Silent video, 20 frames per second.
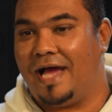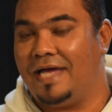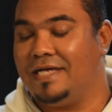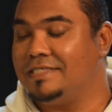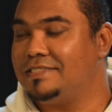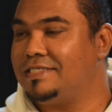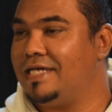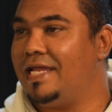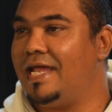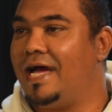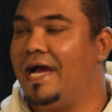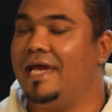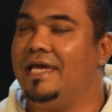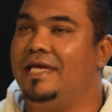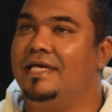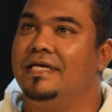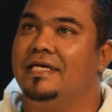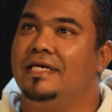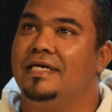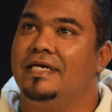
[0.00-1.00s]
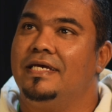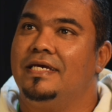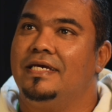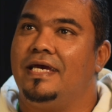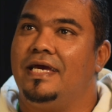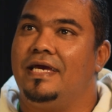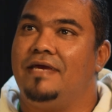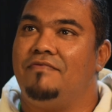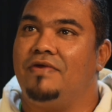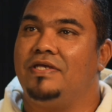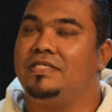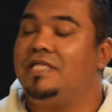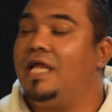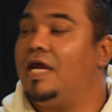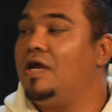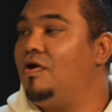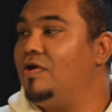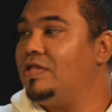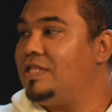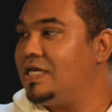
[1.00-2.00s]
Hillside High. Eventually, I
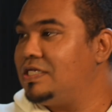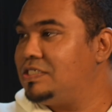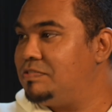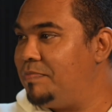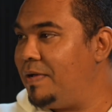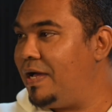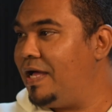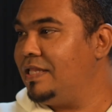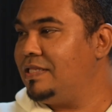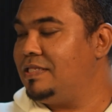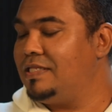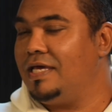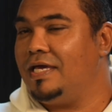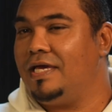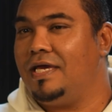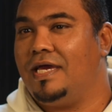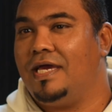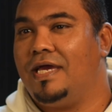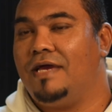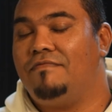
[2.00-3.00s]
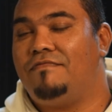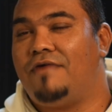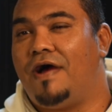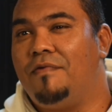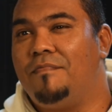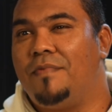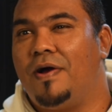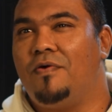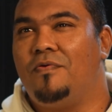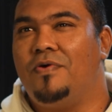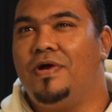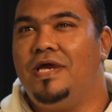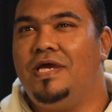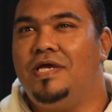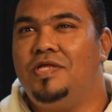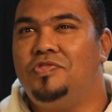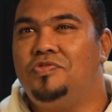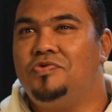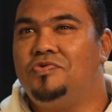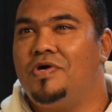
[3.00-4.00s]
got expelled there, found my way
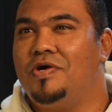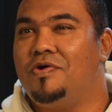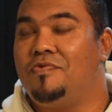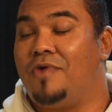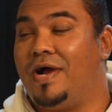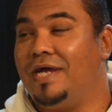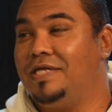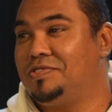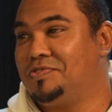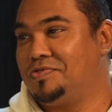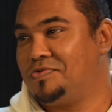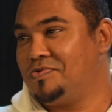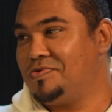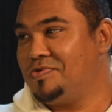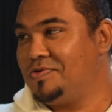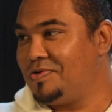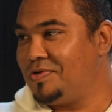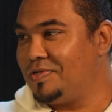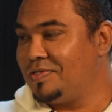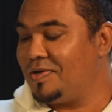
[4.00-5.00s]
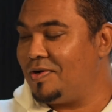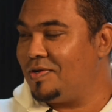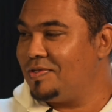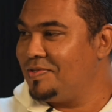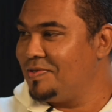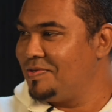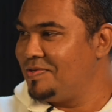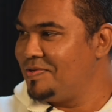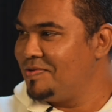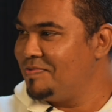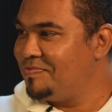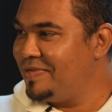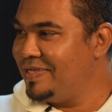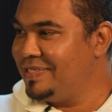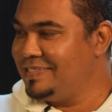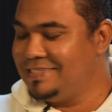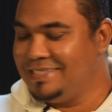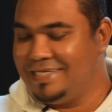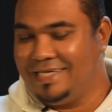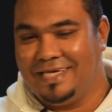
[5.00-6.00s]
into a white school called Otto
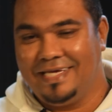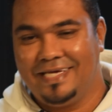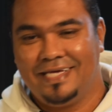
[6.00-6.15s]
Duplessis.